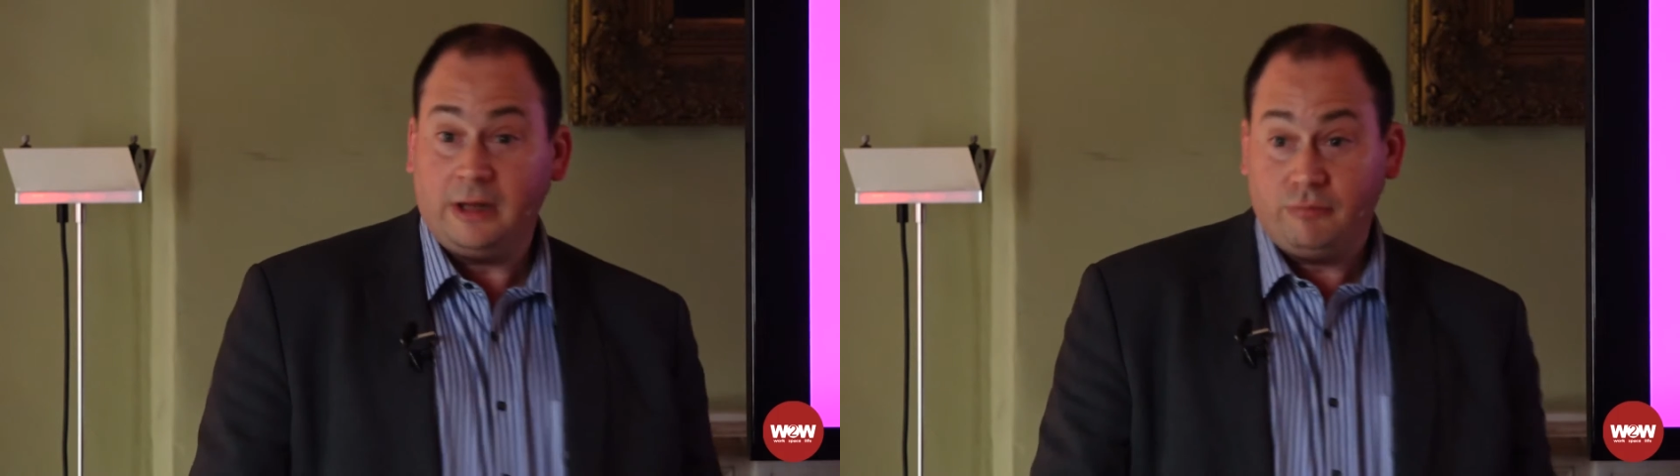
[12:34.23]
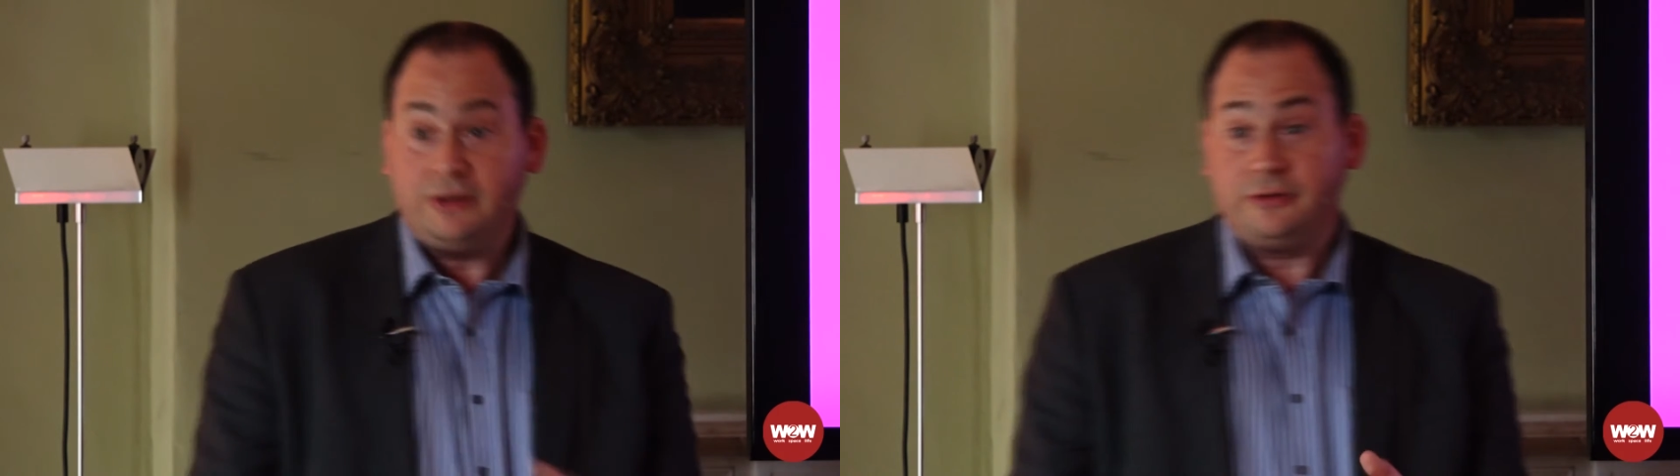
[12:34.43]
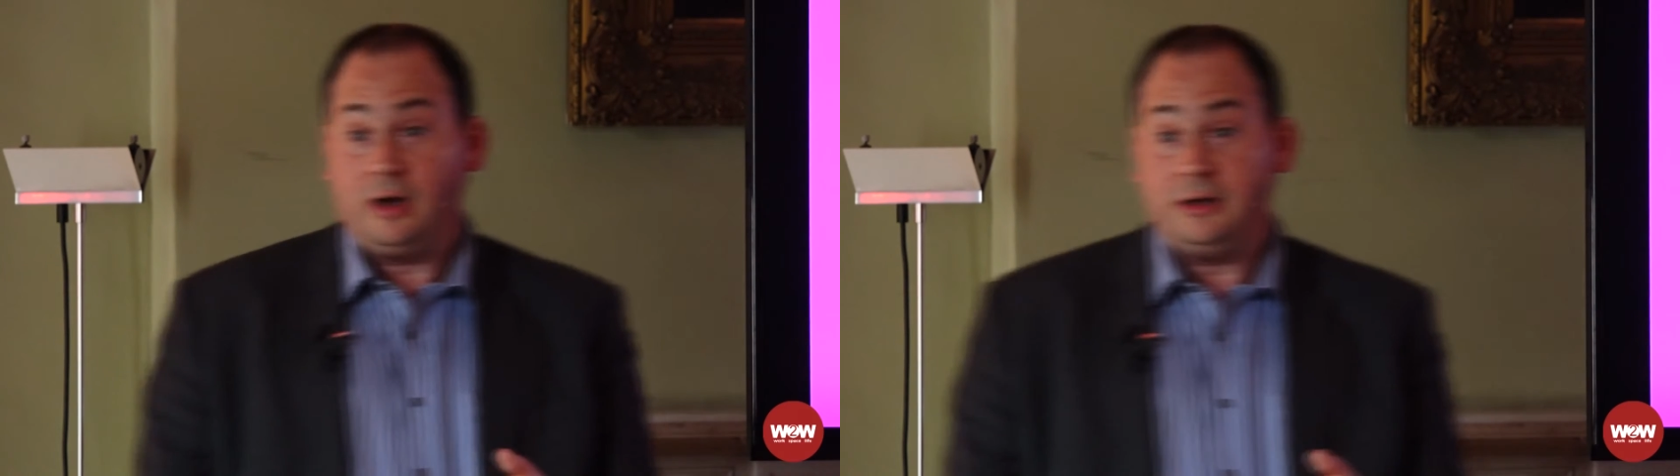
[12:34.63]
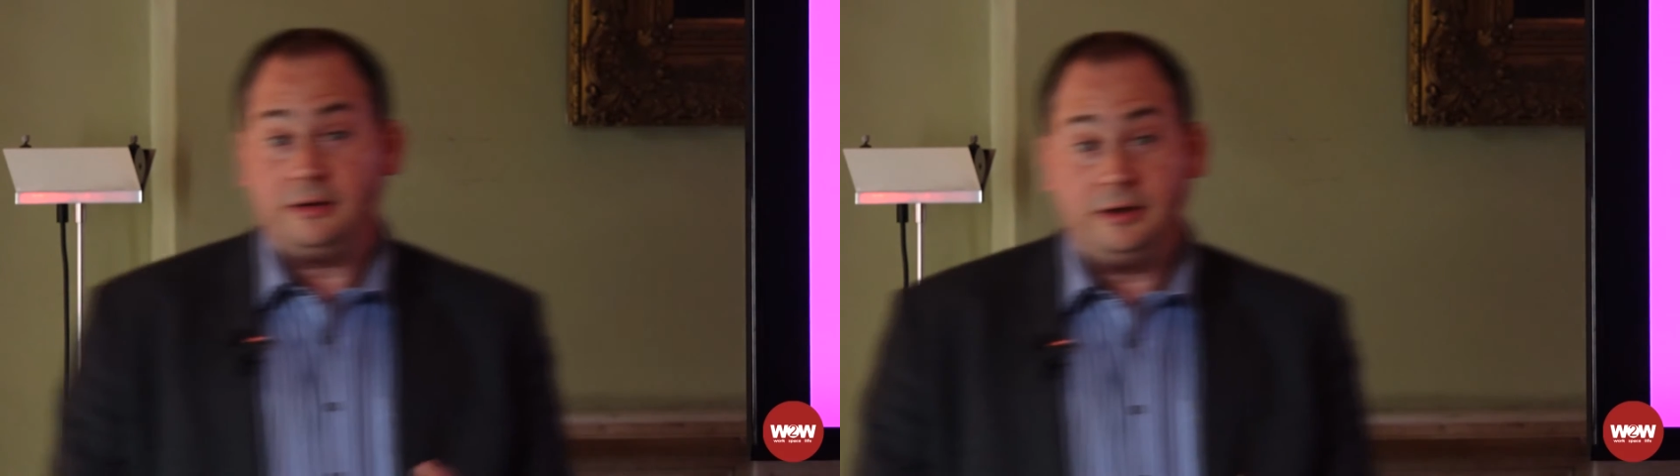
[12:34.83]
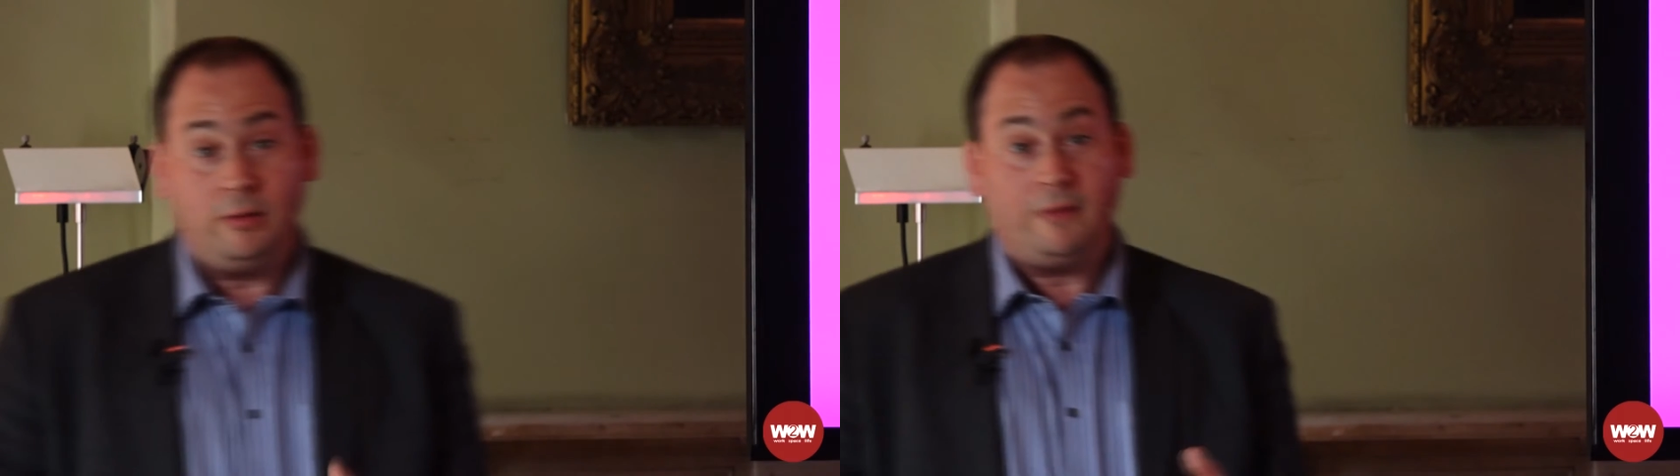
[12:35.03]
they redesigned
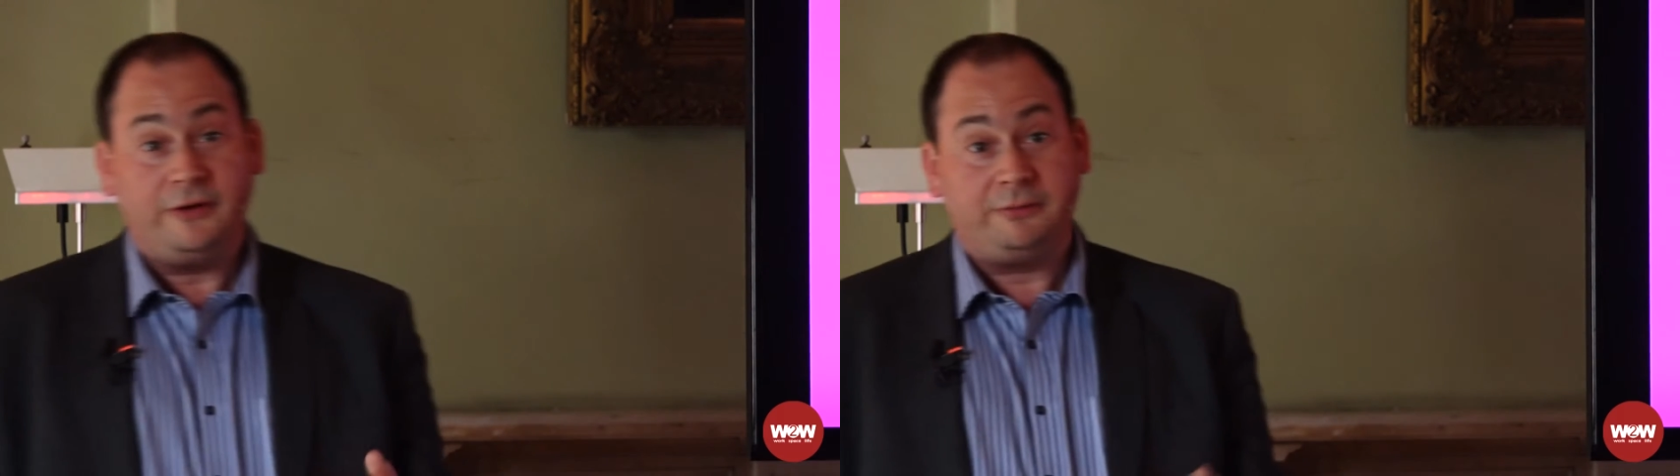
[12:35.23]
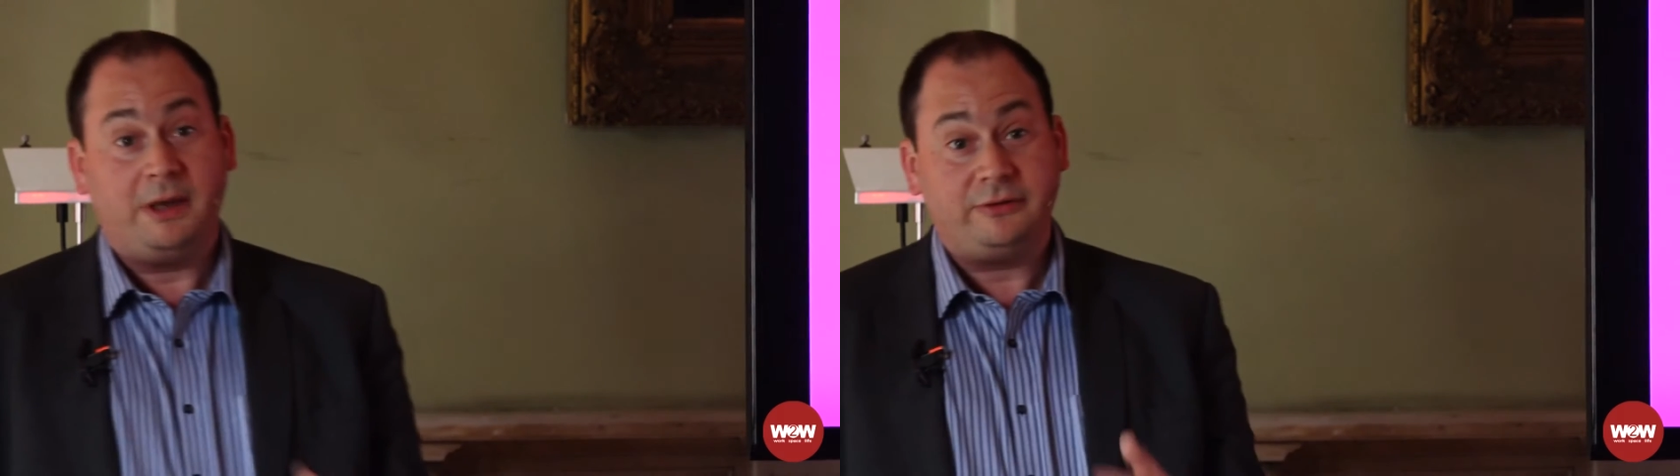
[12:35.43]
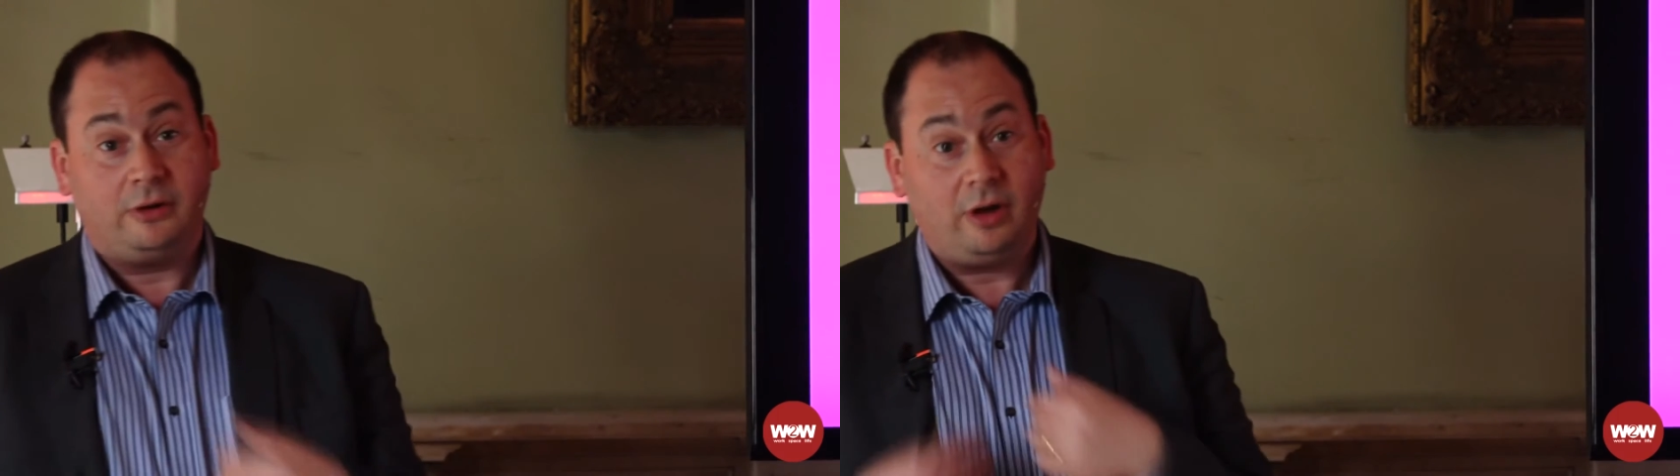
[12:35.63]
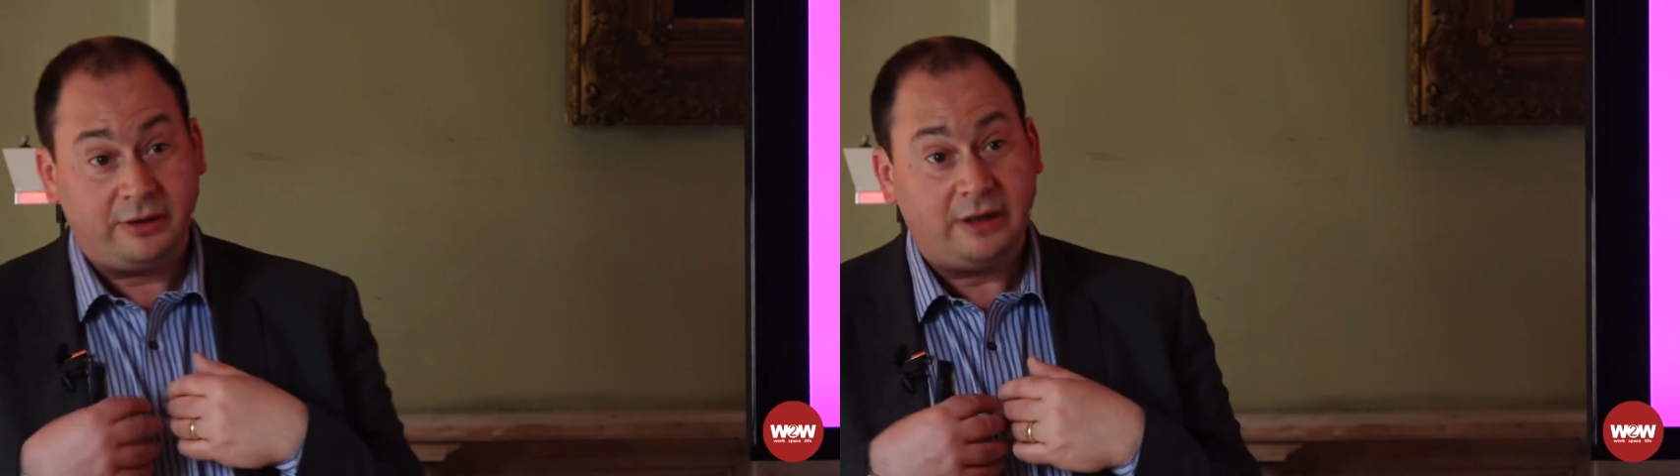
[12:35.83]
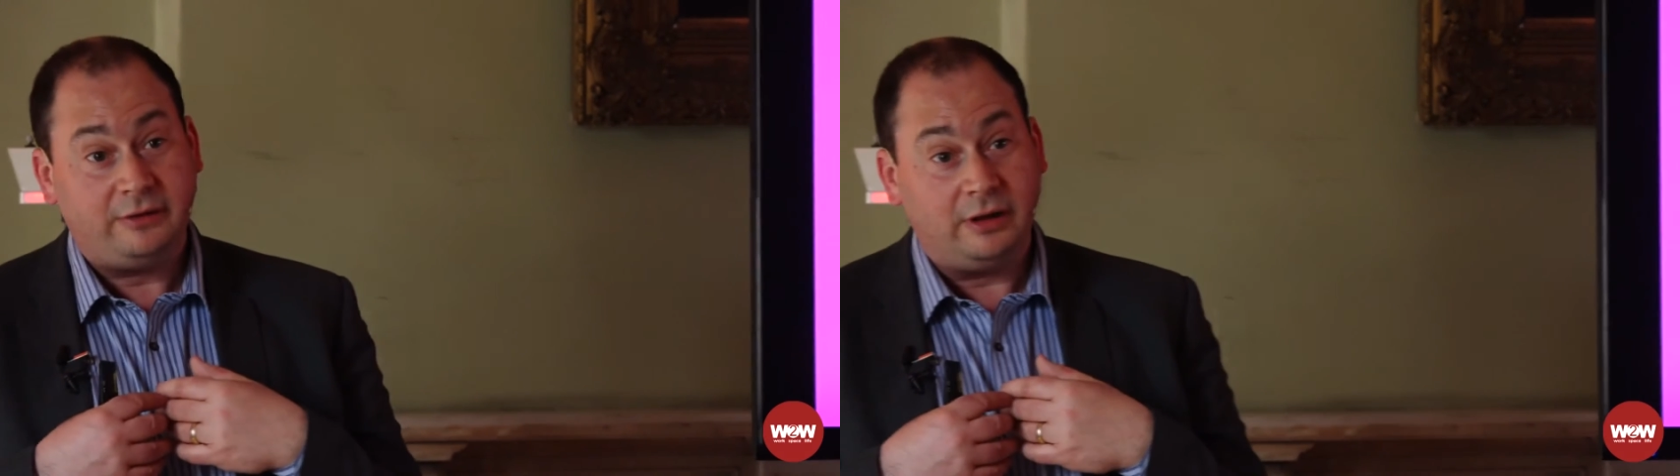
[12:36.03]
the new office based on our
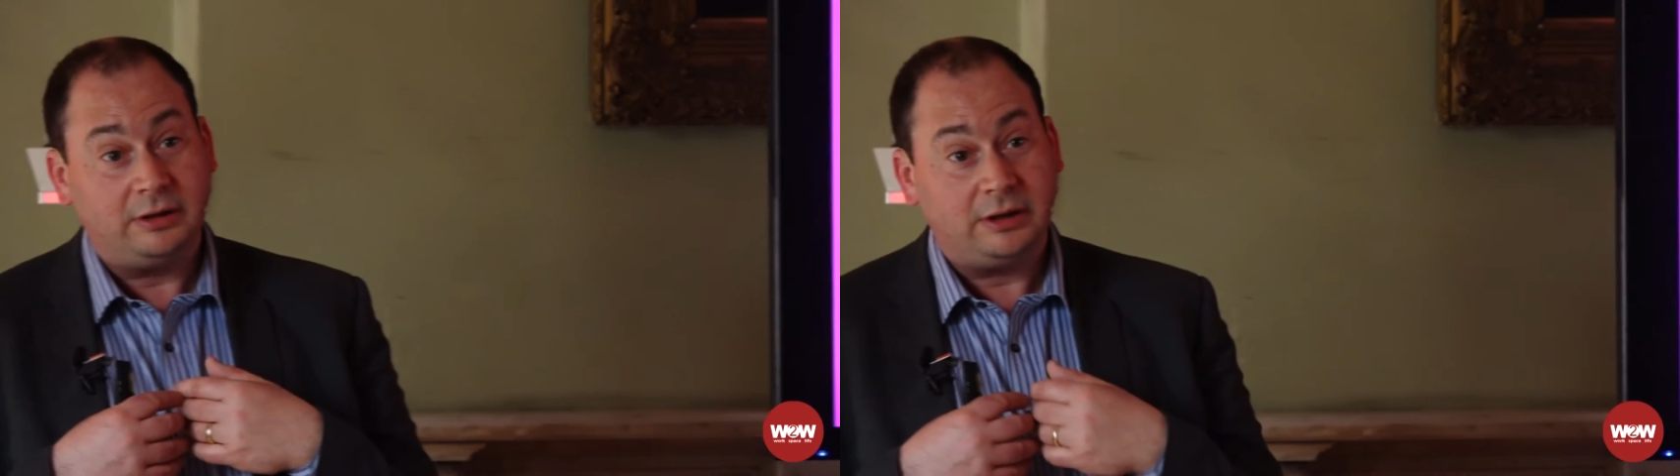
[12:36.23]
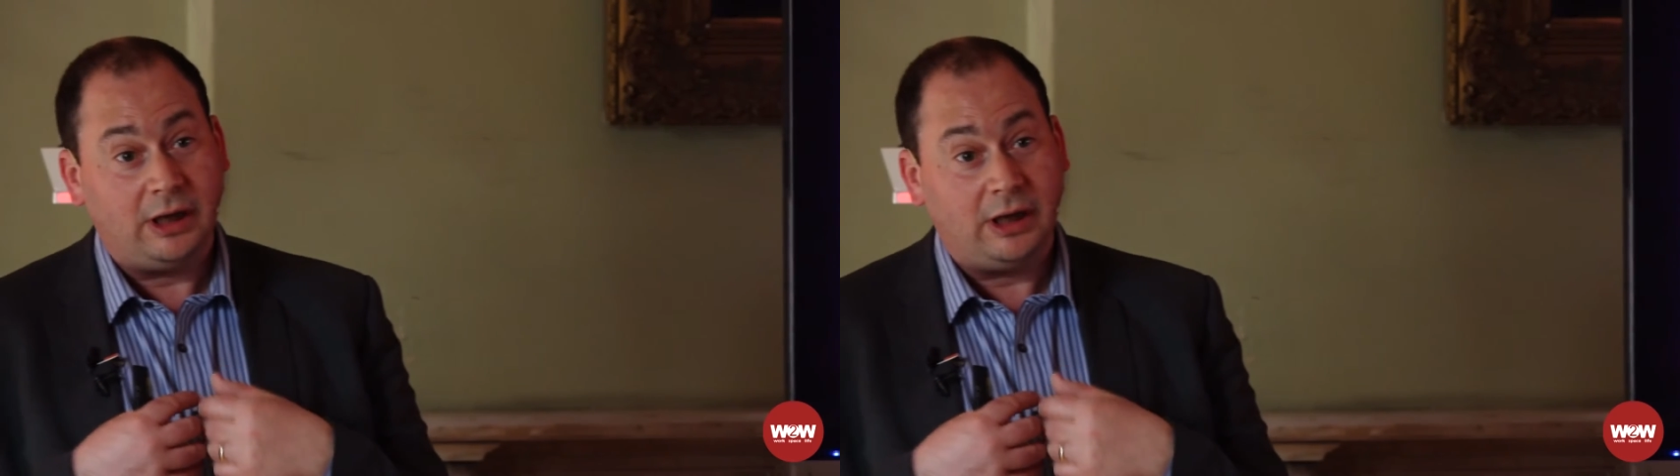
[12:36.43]
data.